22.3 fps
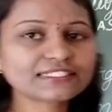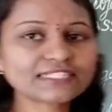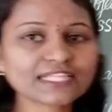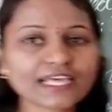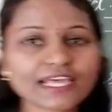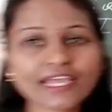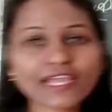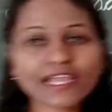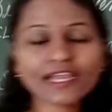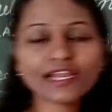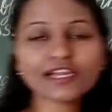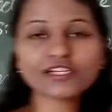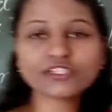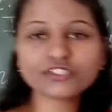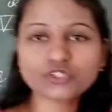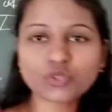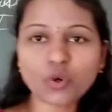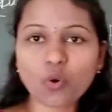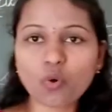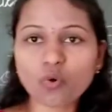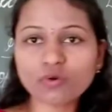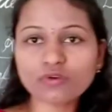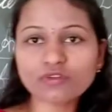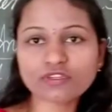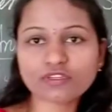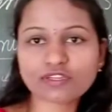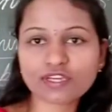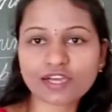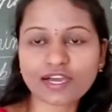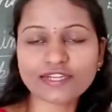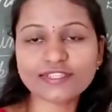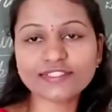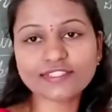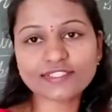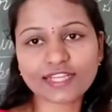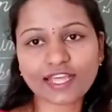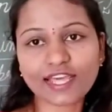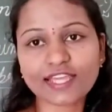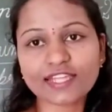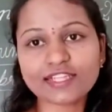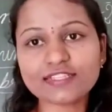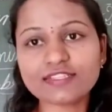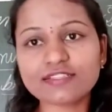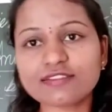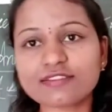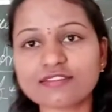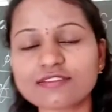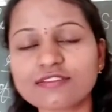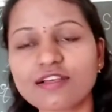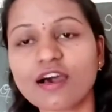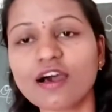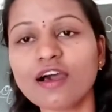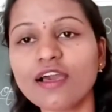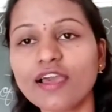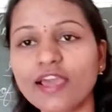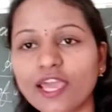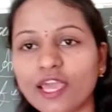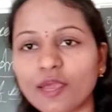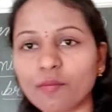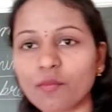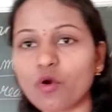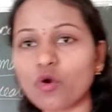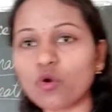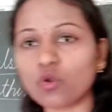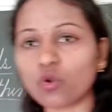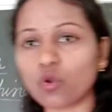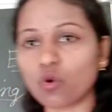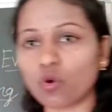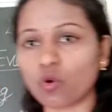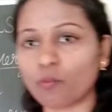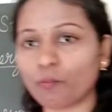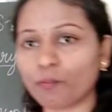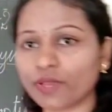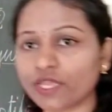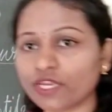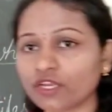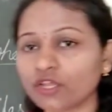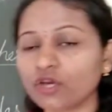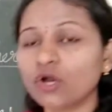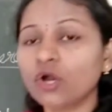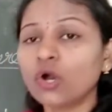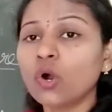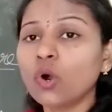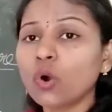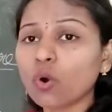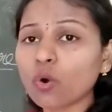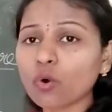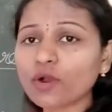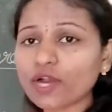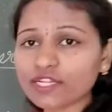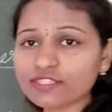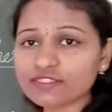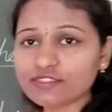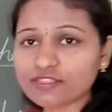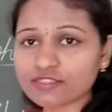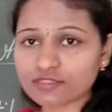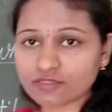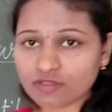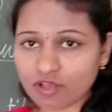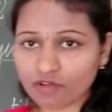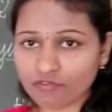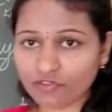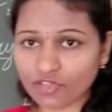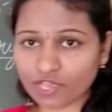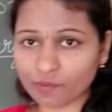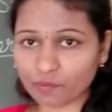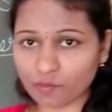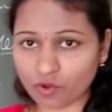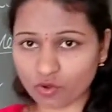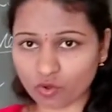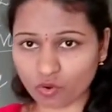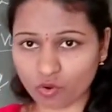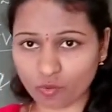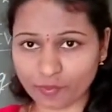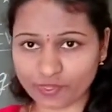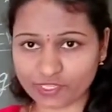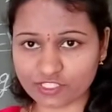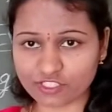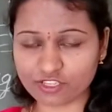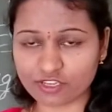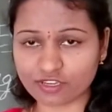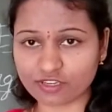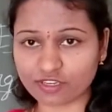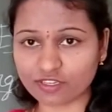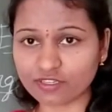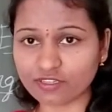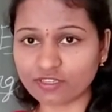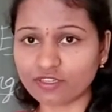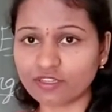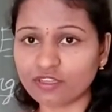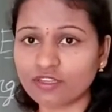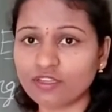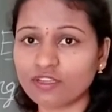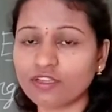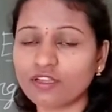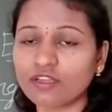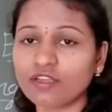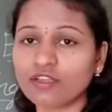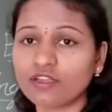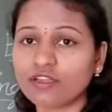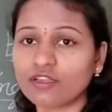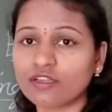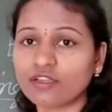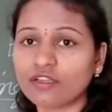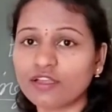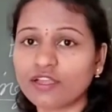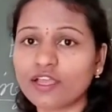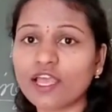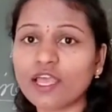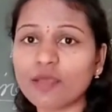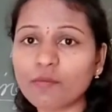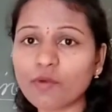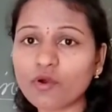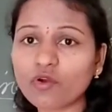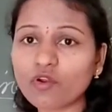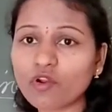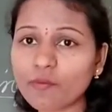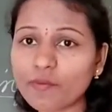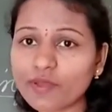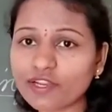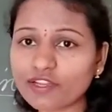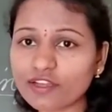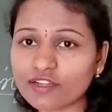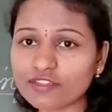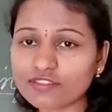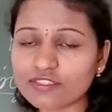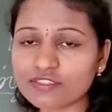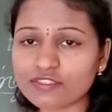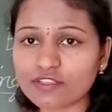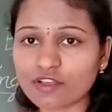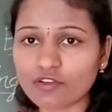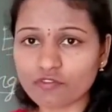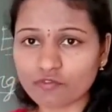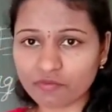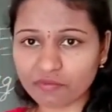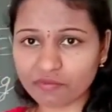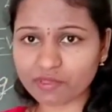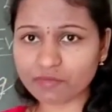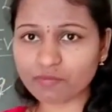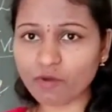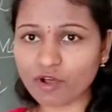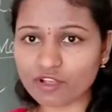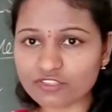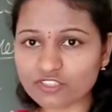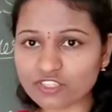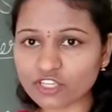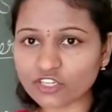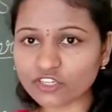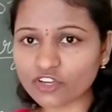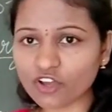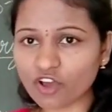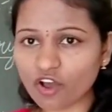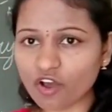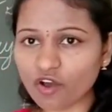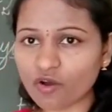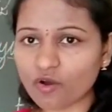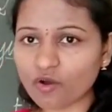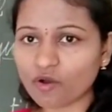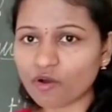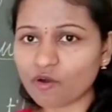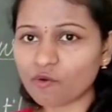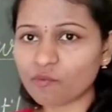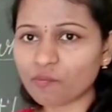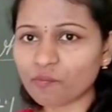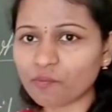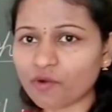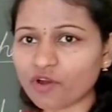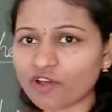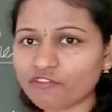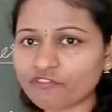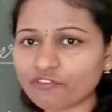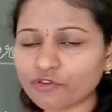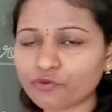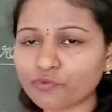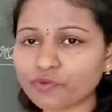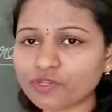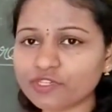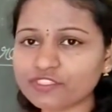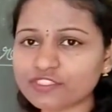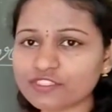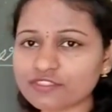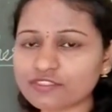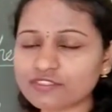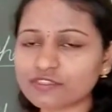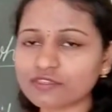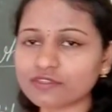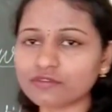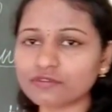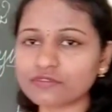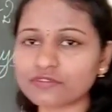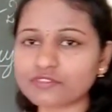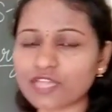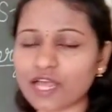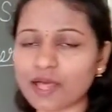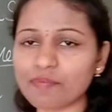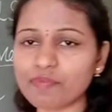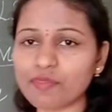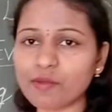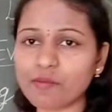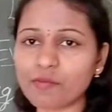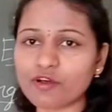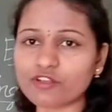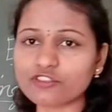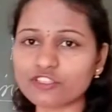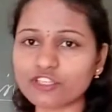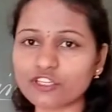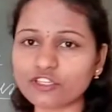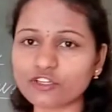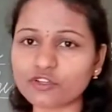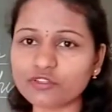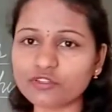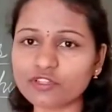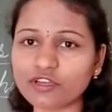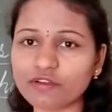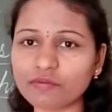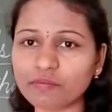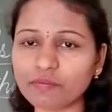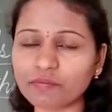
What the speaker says: they don't contain the hemoglobin. Who consists of hemoglobin, children? Hemoglobin consists of mosquito. If you will just stab the mosquito, the